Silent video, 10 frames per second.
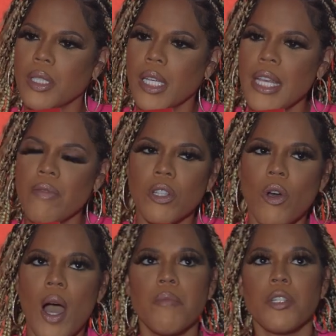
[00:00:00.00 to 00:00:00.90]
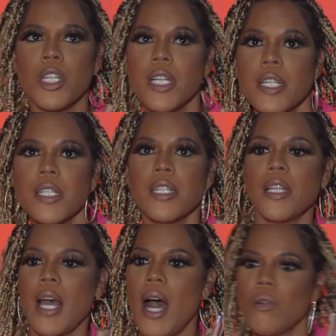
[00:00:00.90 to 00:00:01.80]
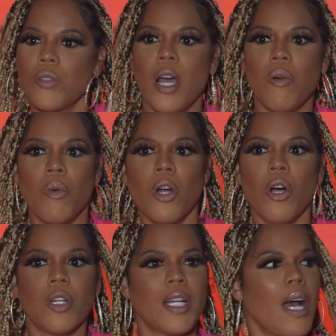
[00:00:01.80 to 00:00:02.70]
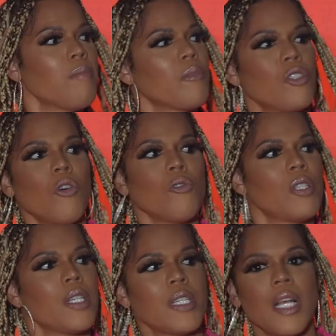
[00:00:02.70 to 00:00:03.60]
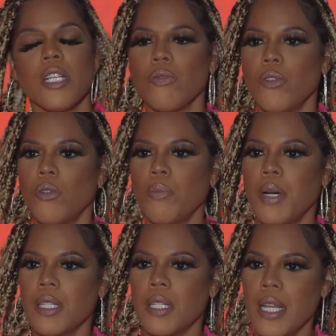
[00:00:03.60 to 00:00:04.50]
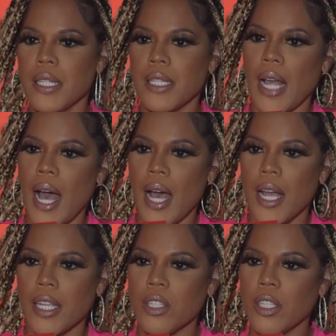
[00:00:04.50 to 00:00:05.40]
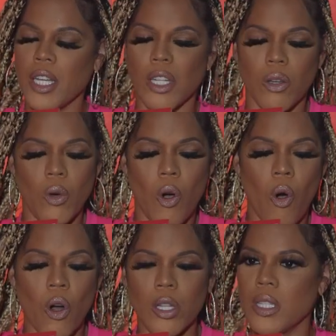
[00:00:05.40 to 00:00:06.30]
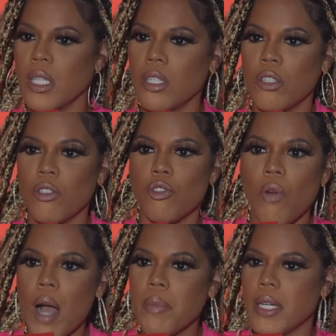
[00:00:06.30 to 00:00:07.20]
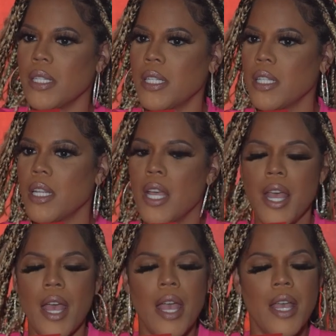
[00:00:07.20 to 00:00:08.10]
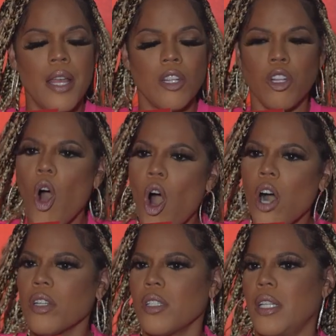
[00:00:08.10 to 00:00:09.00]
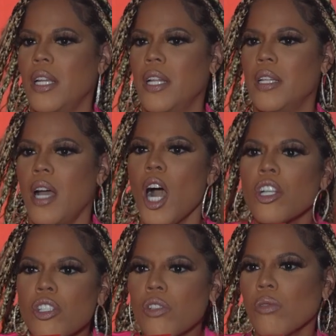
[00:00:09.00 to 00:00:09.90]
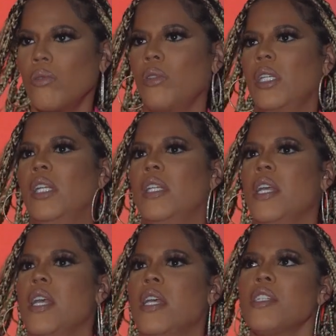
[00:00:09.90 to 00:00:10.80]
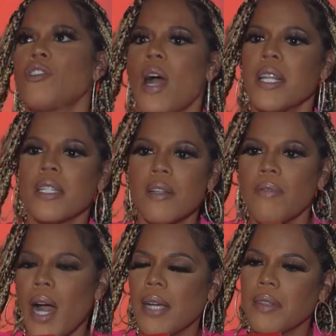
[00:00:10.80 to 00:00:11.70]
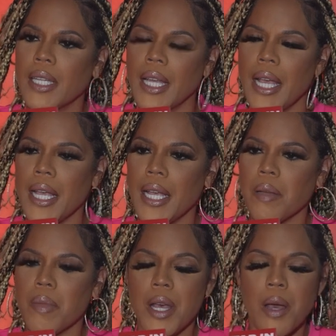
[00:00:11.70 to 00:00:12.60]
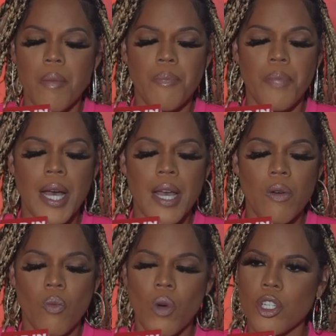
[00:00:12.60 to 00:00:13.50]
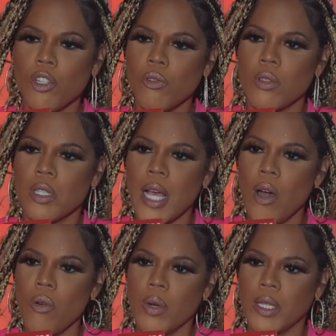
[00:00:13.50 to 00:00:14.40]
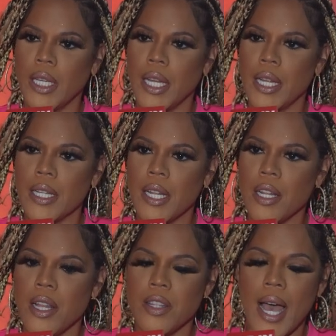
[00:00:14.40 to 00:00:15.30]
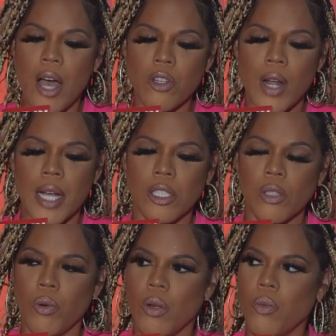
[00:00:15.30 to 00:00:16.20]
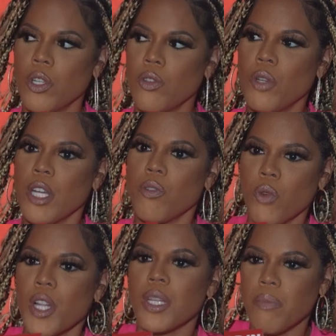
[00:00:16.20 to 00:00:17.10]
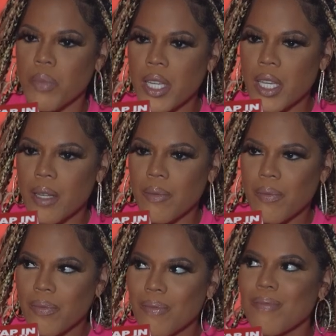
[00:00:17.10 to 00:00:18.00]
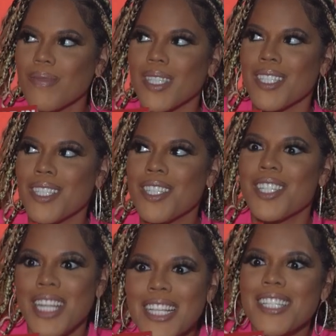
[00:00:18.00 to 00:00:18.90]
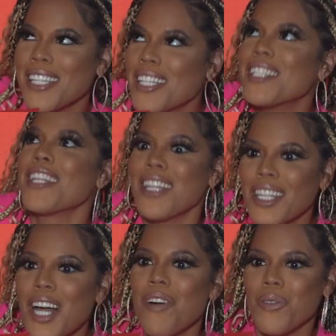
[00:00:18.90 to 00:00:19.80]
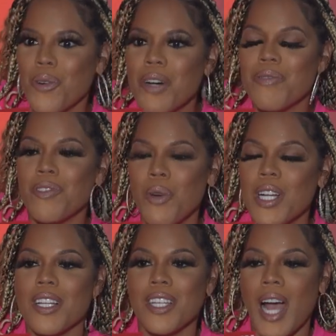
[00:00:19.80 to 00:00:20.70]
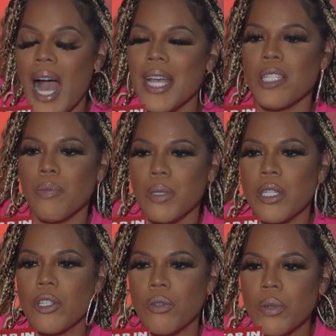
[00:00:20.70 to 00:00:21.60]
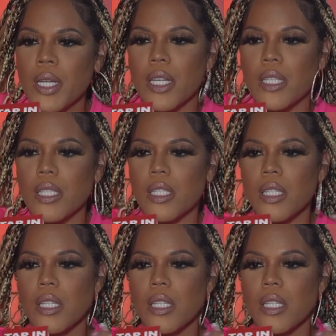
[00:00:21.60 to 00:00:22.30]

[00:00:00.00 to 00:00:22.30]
Right. Even though I'm Jeezy to the outside world and mm. I'm so successful, but right. inside you're dealing with all of these traumas and mm. and loss and mm. hustle mm. and trying to survive the game. Mm. But once you dealt with it, now you're at this point where you can really be Jeezy to the level of right. what your highest potential is.